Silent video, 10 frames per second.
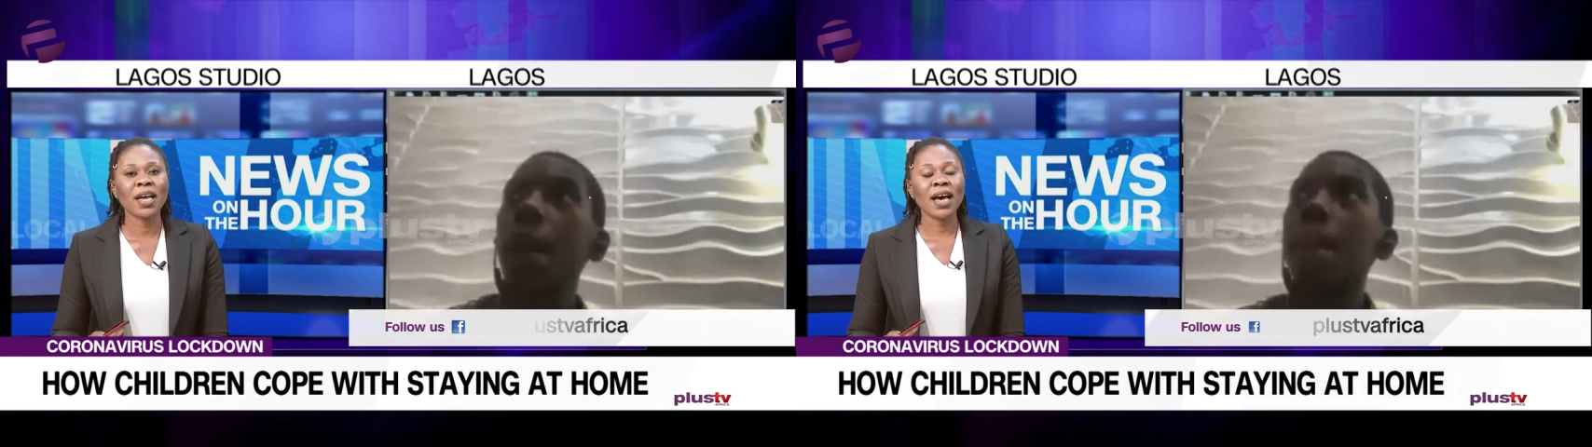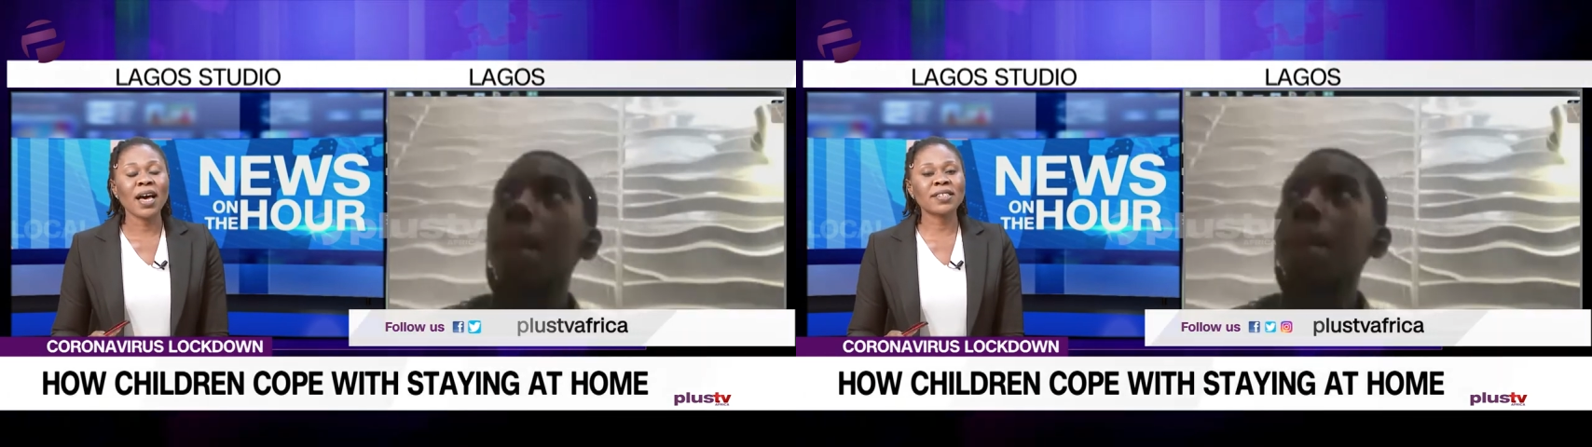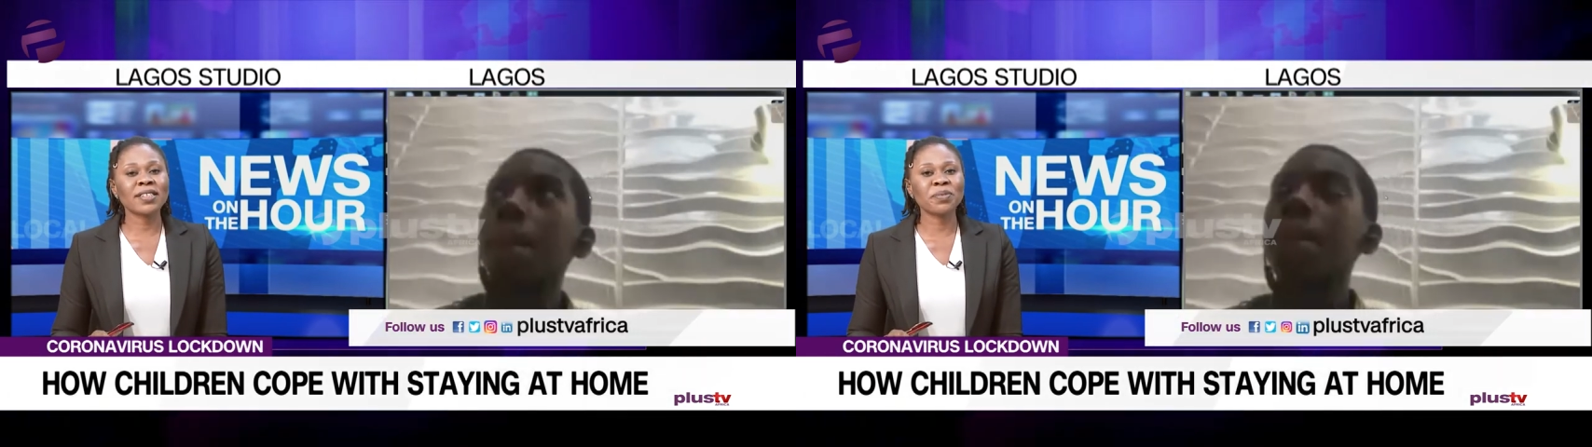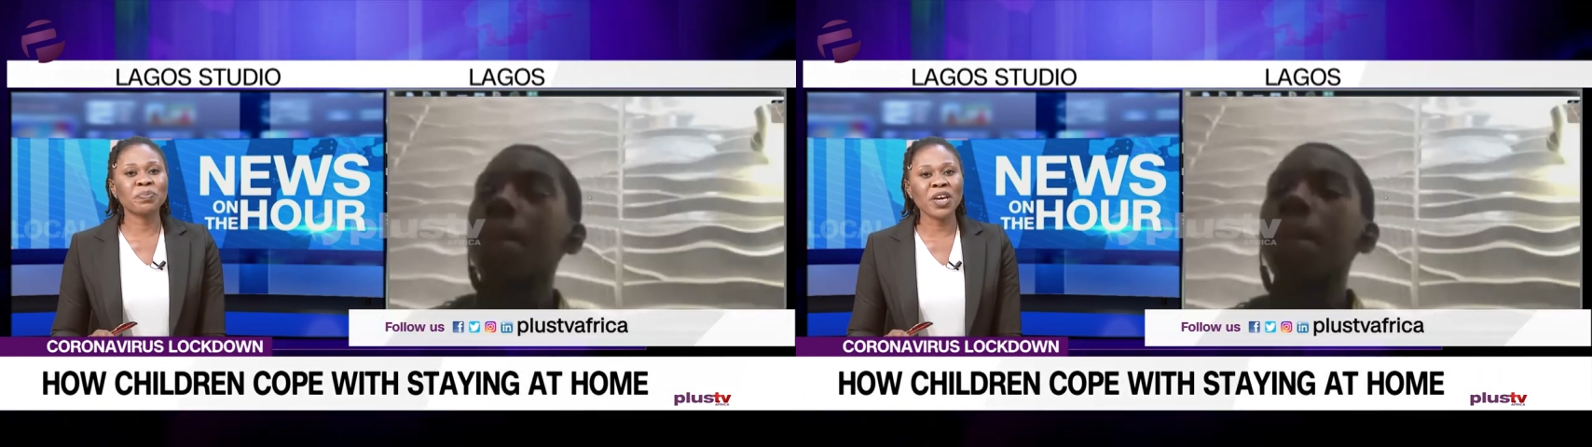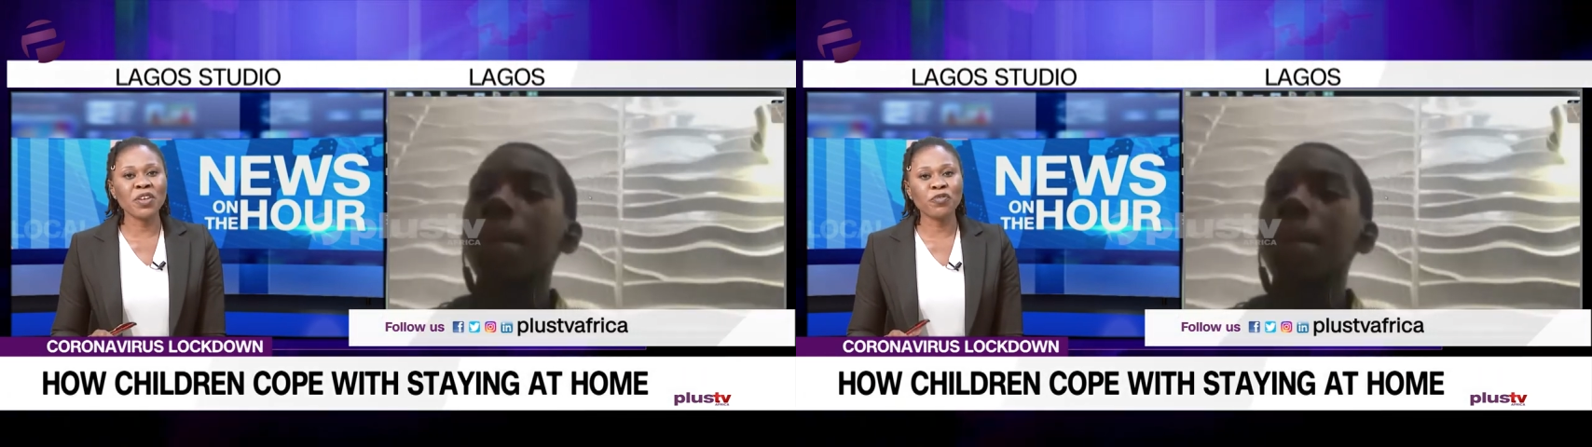Speaker 1: has it
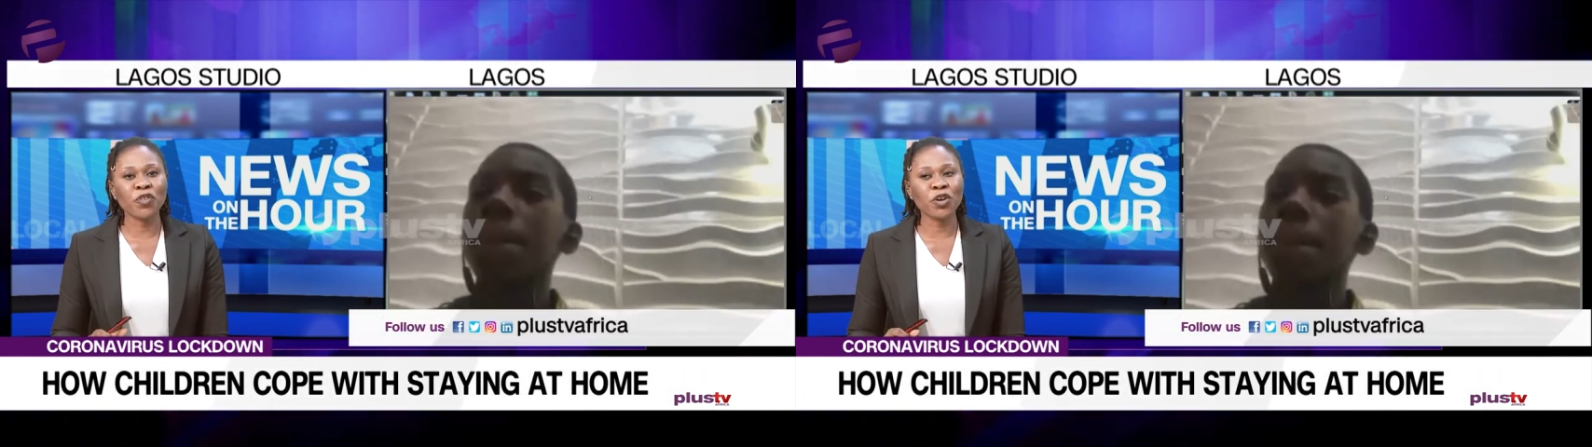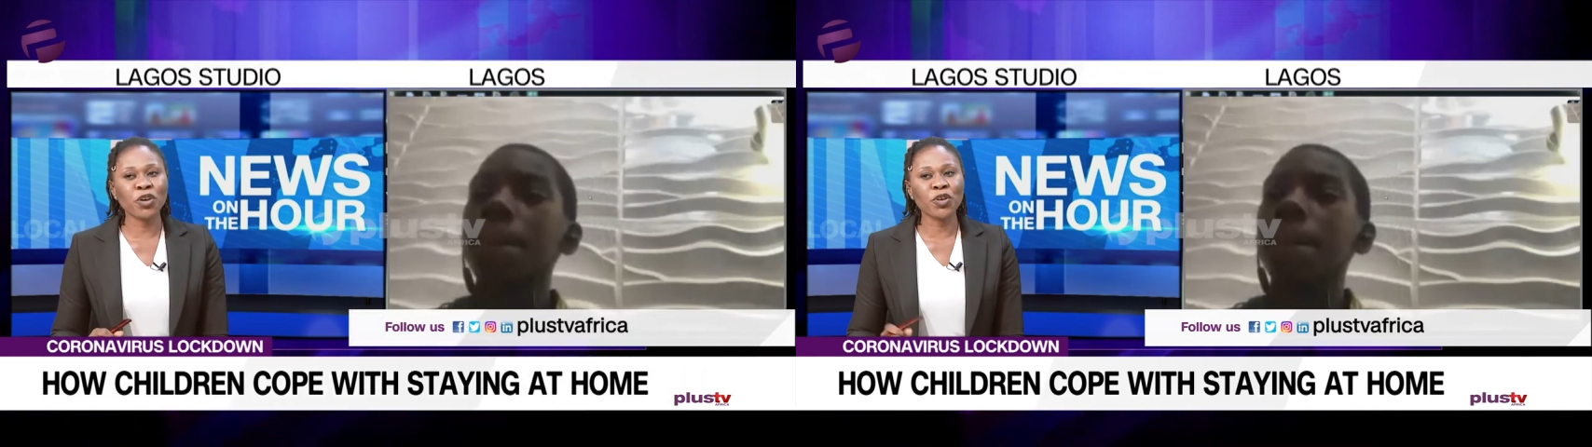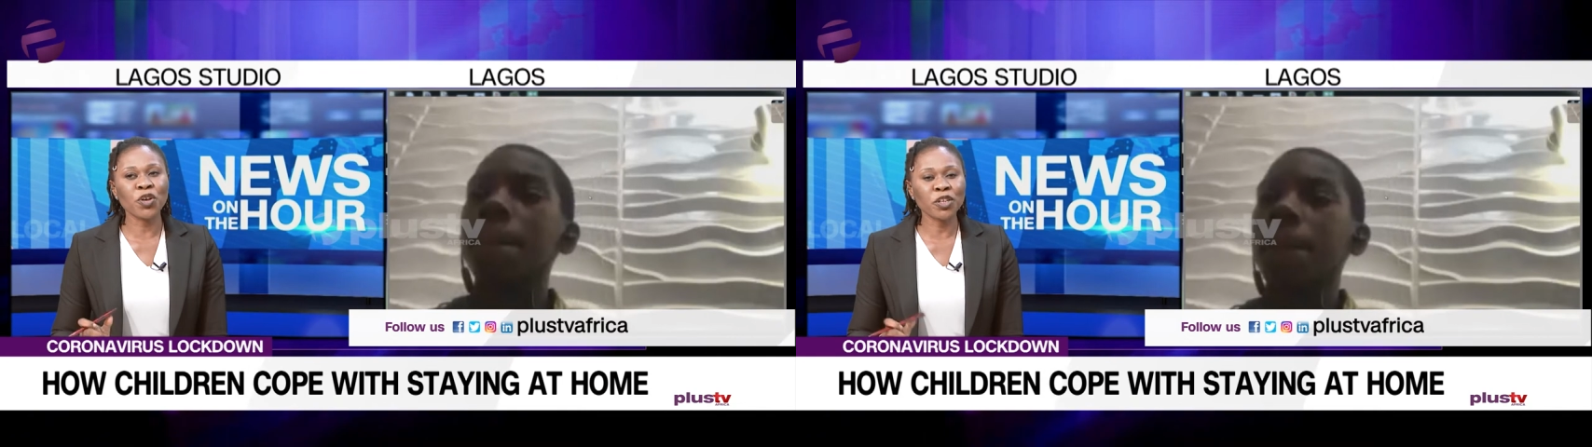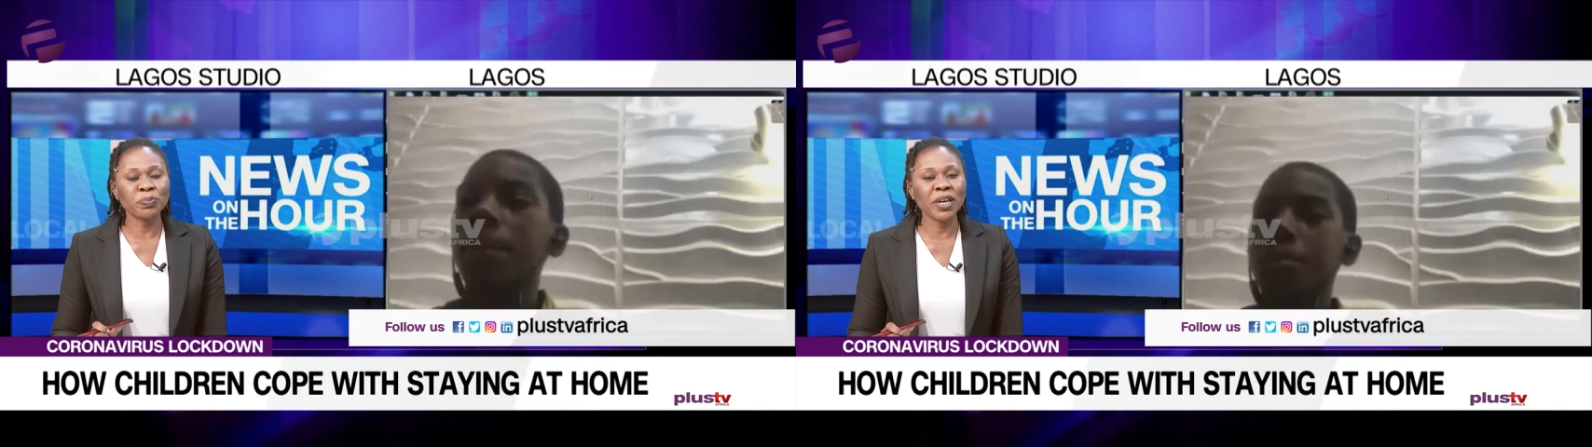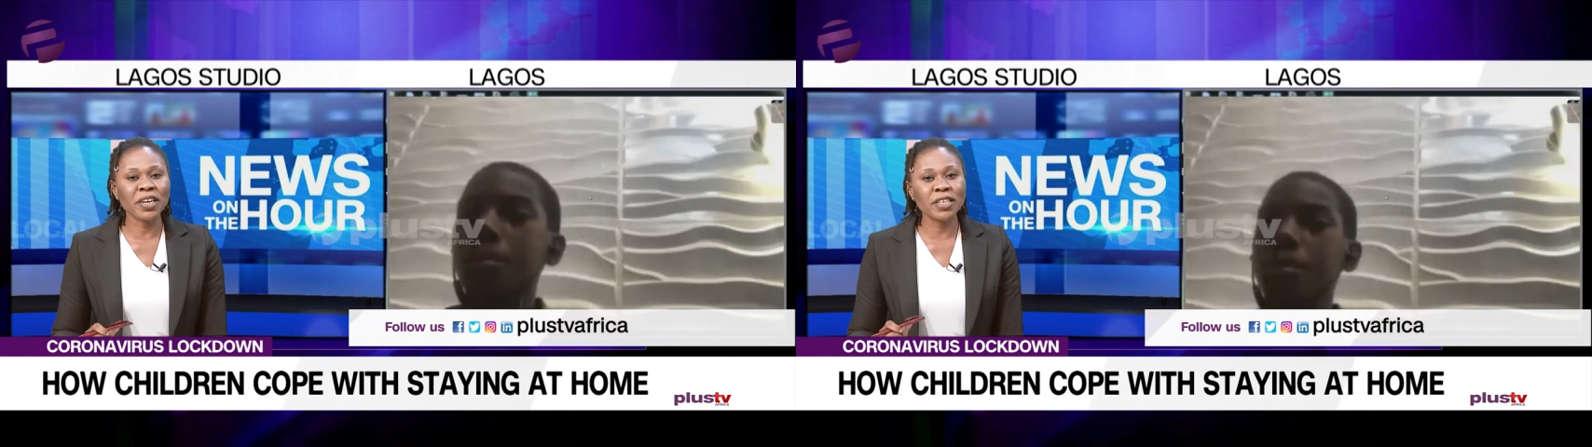been for you not
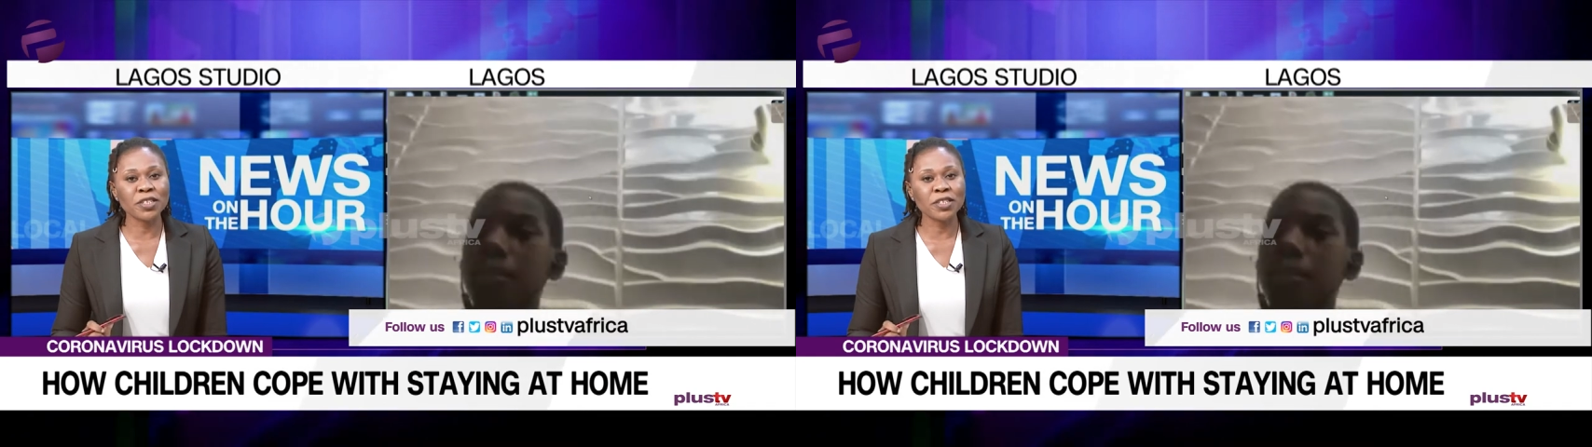being in